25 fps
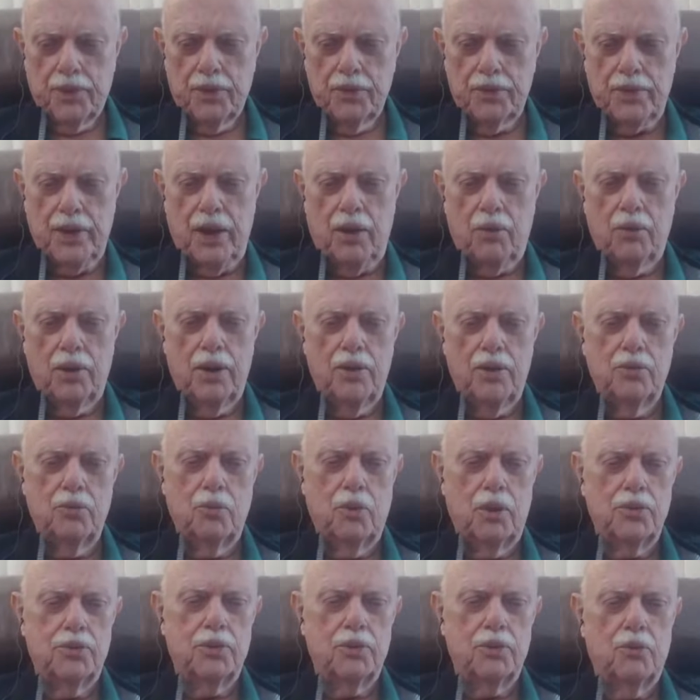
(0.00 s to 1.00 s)
Is that what he
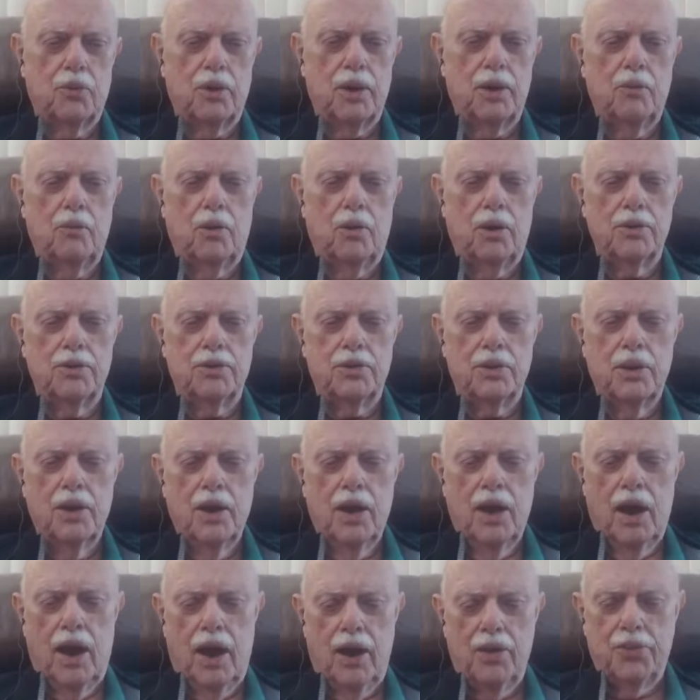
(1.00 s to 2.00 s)
wants?
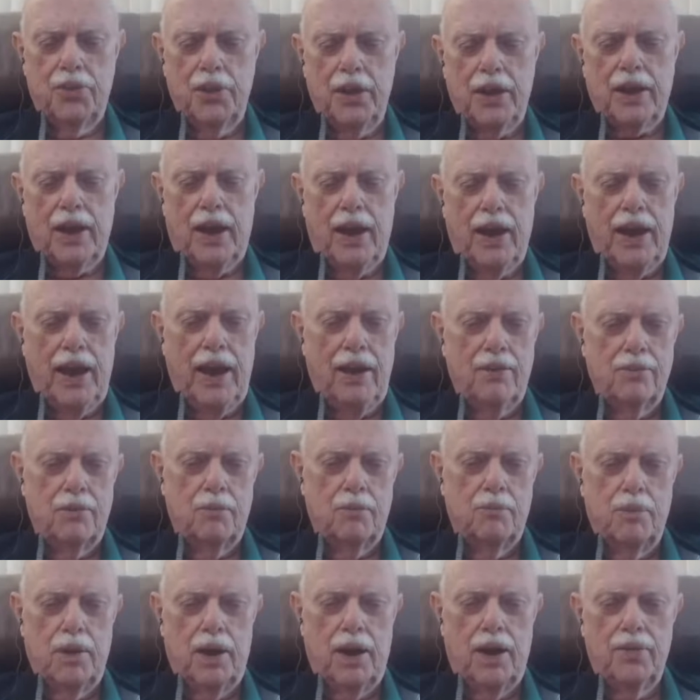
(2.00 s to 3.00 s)
I think I have
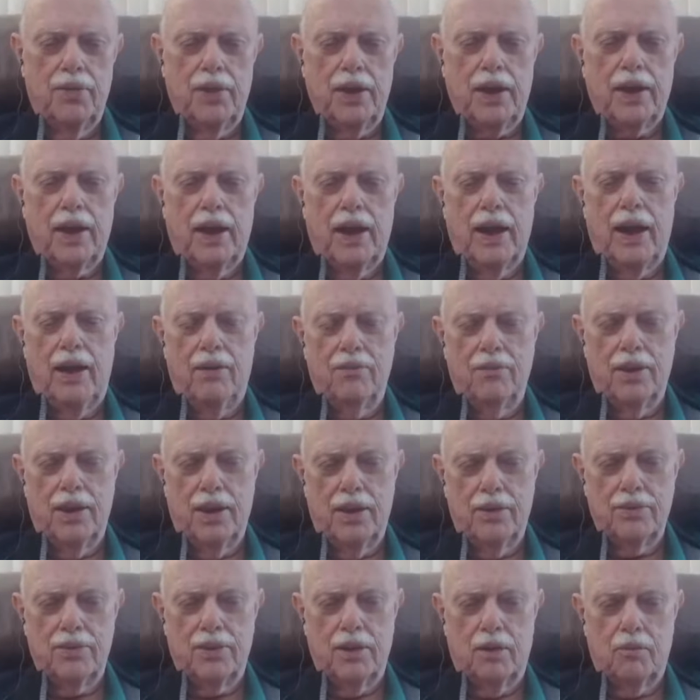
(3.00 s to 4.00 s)
an
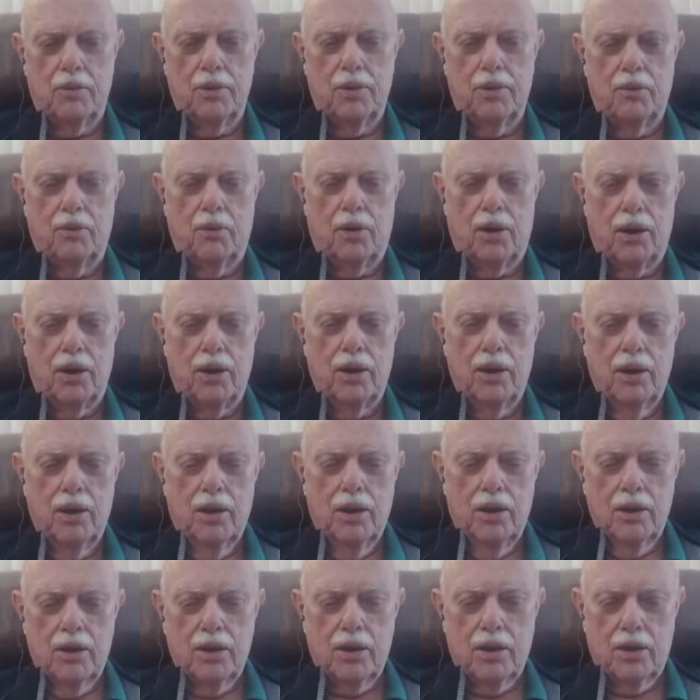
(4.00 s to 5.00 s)
SWR
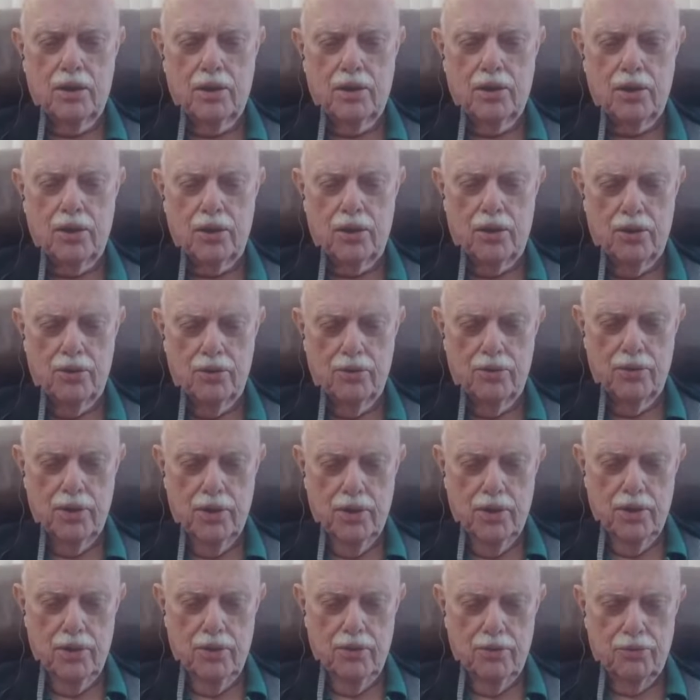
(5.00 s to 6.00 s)
curve
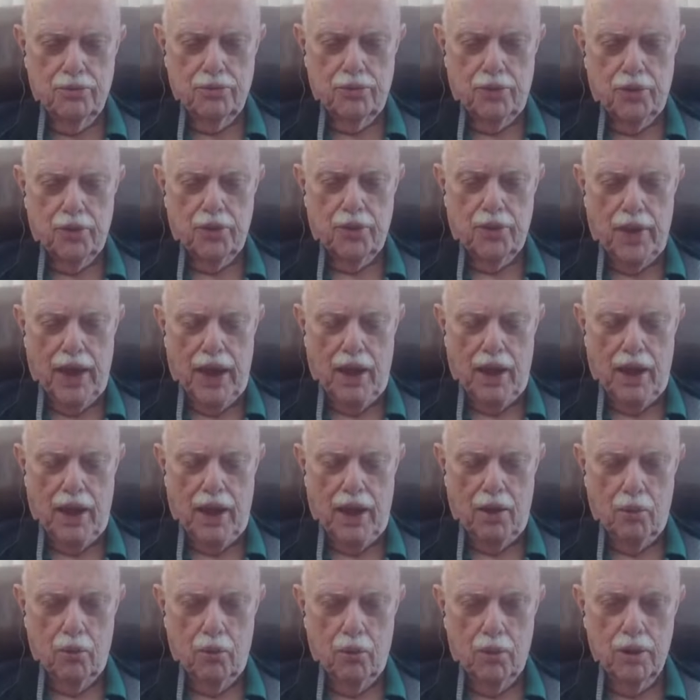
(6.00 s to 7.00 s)
for that
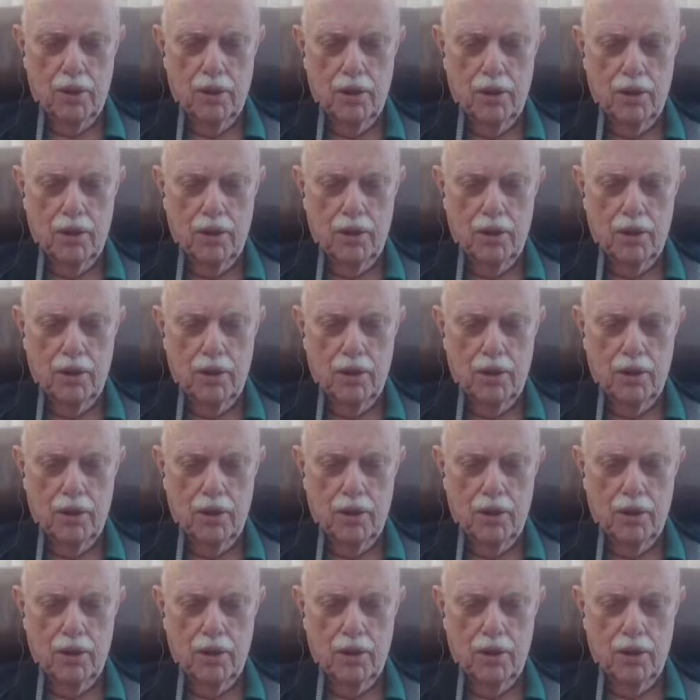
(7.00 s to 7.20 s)
one.